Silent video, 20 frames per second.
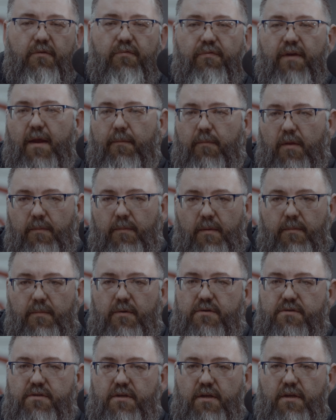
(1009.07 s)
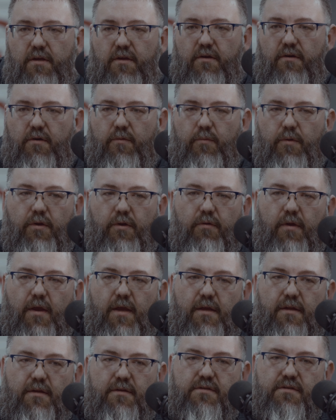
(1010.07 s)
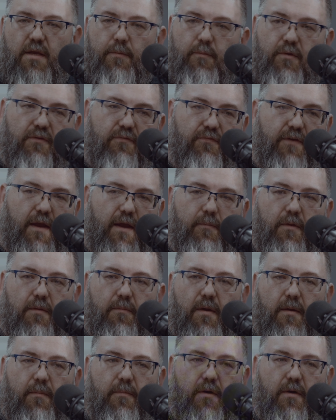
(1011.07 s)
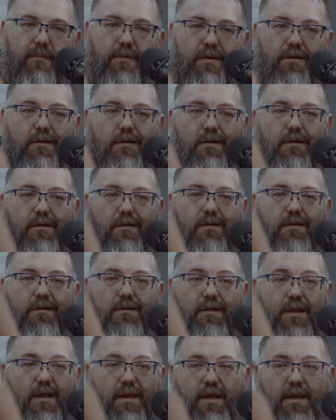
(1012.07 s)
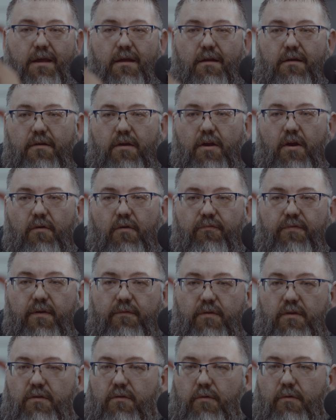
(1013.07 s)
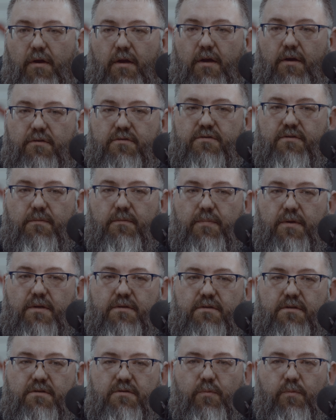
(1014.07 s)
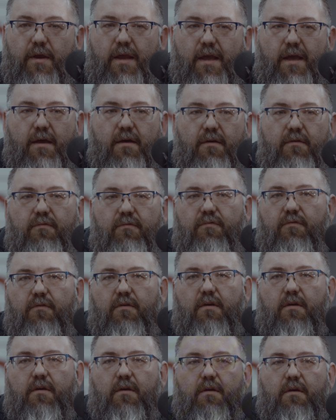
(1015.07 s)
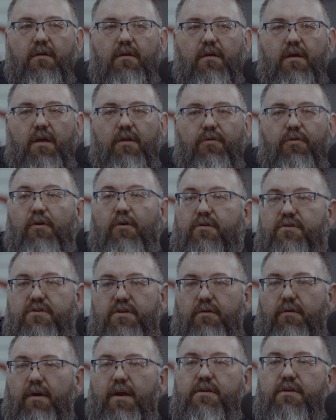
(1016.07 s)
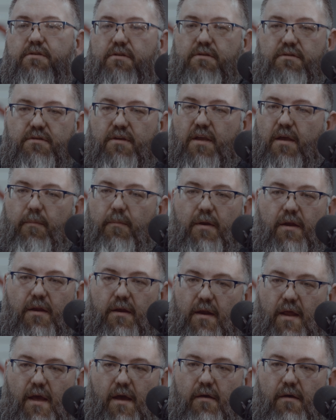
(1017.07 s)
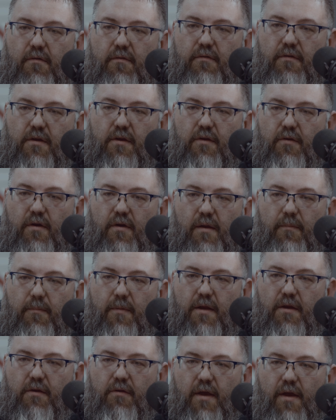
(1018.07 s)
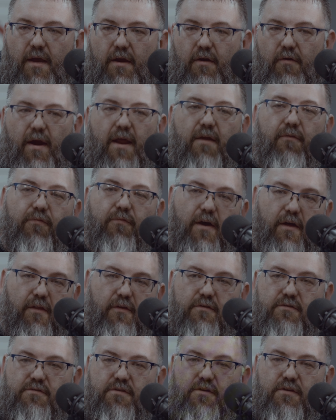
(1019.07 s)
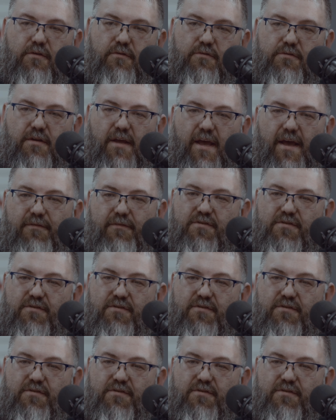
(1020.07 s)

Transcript: family members in, or when you get someone's family member, again, 53 years in the business, we have third generations coming in now. You know what I mean? You got grandfathers that used to have